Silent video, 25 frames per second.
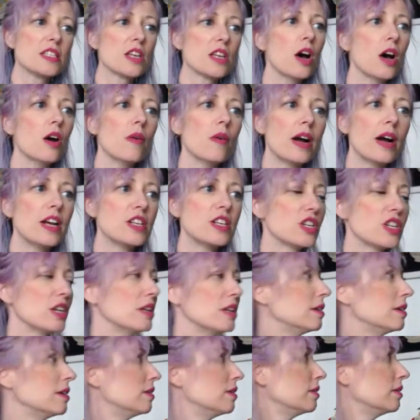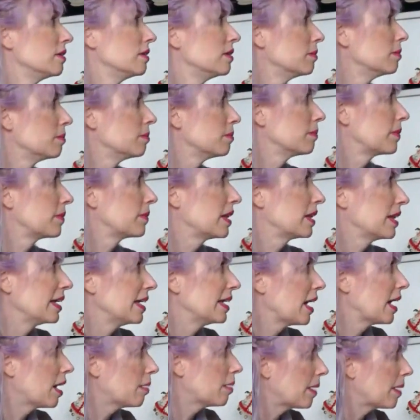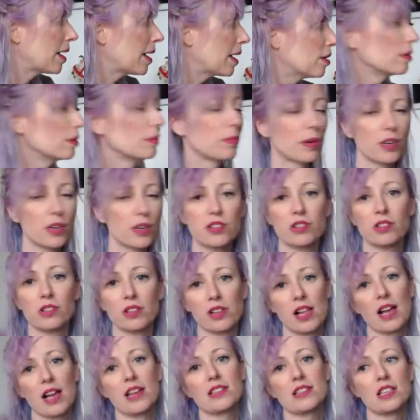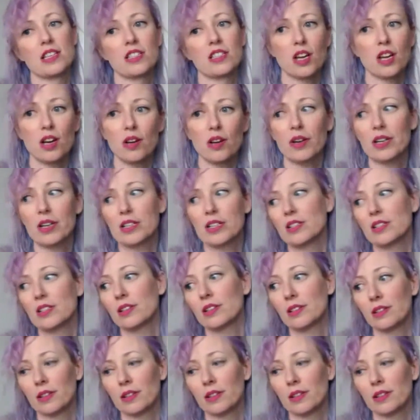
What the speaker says: Oh, I should clean out my own personal closets. Oh, I should,